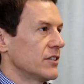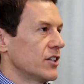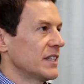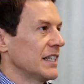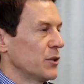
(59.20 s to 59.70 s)

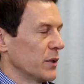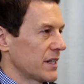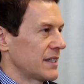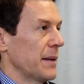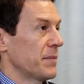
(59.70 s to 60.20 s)
just need to
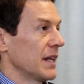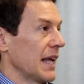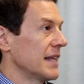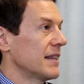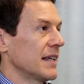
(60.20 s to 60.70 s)
accept that
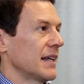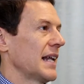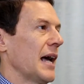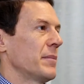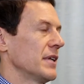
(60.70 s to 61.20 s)
anything can
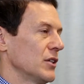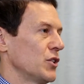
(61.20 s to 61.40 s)
happen in